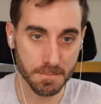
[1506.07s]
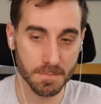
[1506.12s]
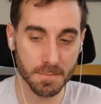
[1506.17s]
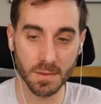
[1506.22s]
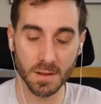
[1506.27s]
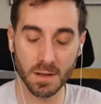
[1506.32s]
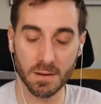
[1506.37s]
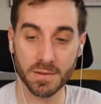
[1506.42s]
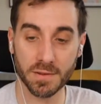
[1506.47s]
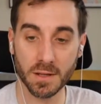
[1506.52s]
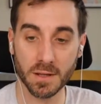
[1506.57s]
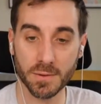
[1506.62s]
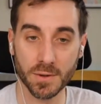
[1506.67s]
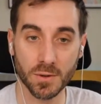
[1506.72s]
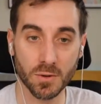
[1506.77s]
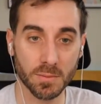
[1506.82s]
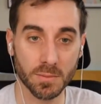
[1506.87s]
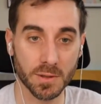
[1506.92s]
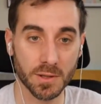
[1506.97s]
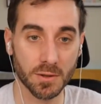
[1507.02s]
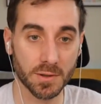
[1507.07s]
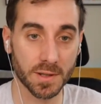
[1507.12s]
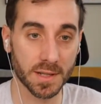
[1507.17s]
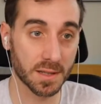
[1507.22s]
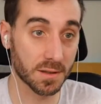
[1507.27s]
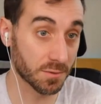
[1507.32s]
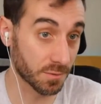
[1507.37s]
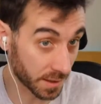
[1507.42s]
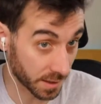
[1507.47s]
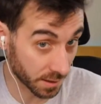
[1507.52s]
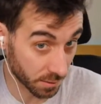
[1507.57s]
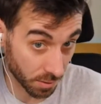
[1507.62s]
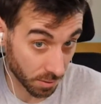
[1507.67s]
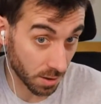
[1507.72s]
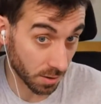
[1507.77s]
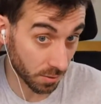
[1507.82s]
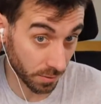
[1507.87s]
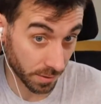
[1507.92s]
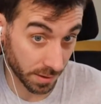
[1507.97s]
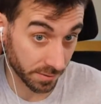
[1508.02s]
I feel like we normally don't get 3 in a
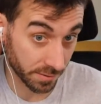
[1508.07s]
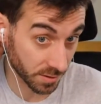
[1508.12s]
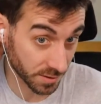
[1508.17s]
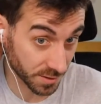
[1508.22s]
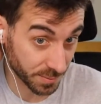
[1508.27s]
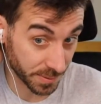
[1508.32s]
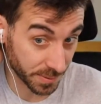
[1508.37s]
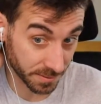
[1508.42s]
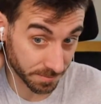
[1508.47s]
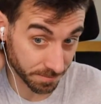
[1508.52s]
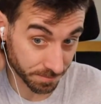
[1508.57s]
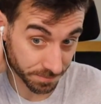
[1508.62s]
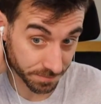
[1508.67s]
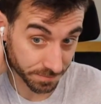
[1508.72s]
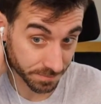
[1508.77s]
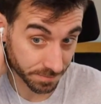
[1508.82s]
row or whatever it's been.